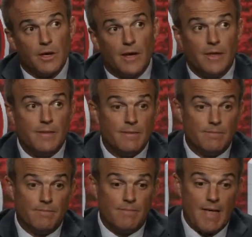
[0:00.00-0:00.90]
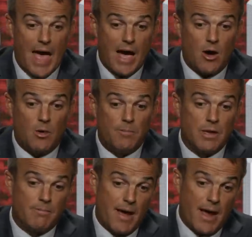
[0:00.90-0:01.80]
And then now
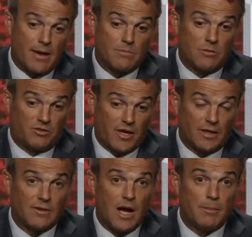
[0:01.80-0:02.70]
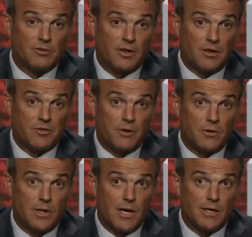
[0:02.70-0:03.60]
being back the second time at South
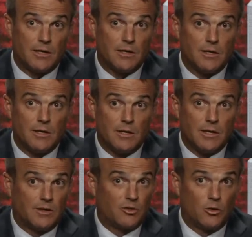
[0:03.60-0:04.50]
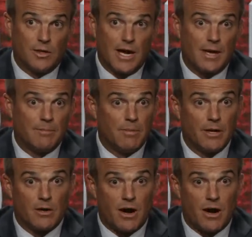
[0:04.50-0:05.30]
Carolina, it's only gotten better.